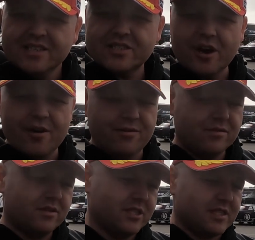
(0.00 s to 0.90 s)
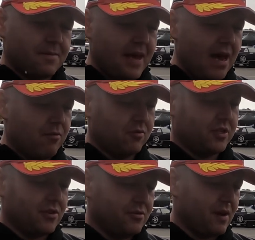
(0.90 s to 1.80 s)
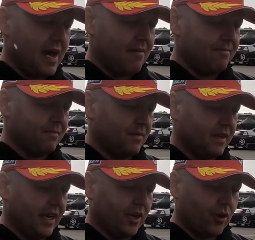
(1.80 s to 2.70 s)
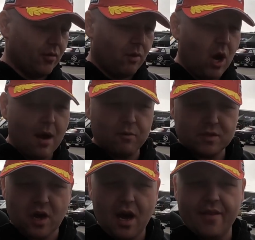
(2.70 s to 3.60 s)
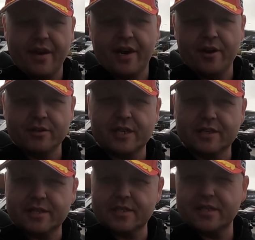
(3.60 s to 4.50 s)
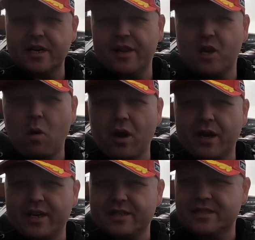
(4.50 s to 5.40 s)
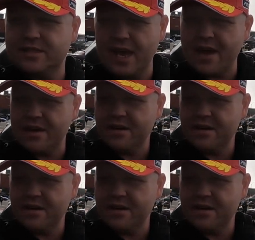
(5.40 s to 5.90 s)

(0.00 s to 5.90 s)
So just to be able to get a good, reliable tire that I know is consistent and the quality's there.